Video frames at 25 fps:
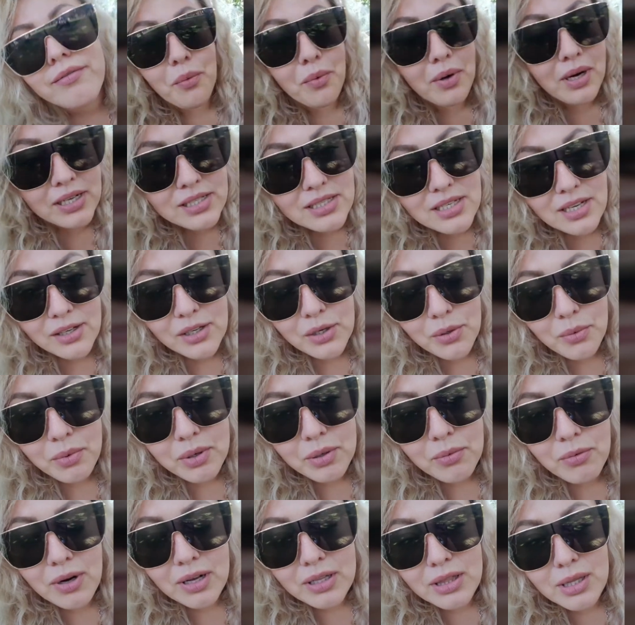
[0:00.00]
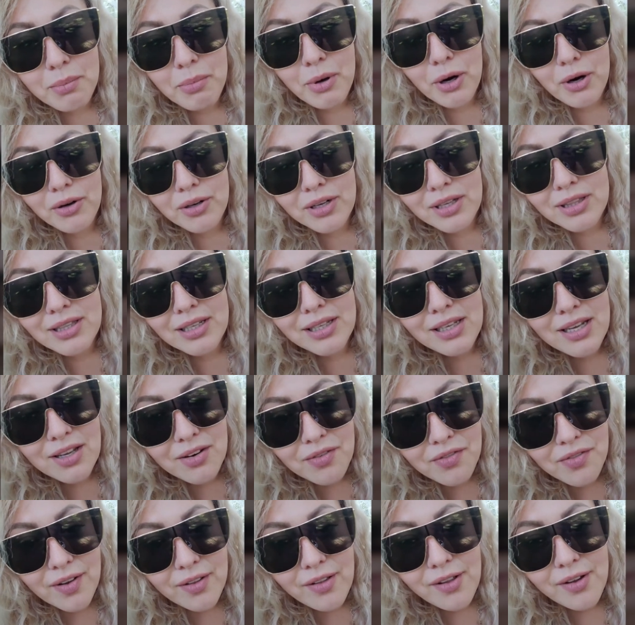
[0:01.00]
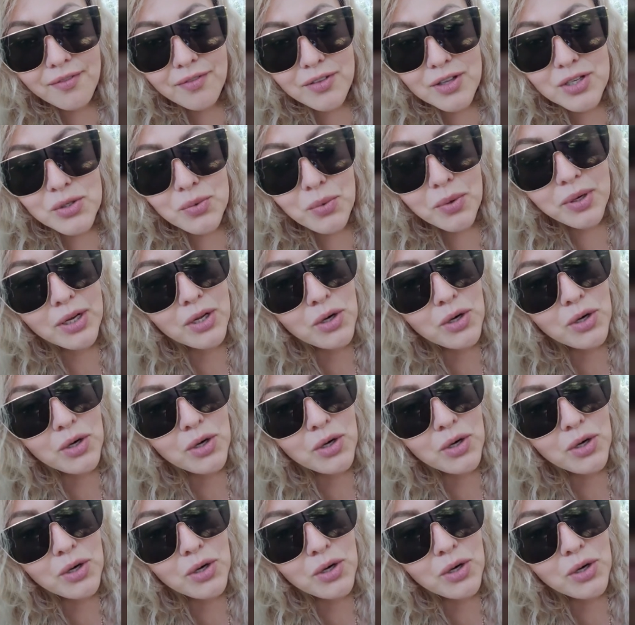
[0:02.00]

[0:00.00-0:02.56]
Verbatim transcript: When I tell you we were at the park and the kid fell off the swing,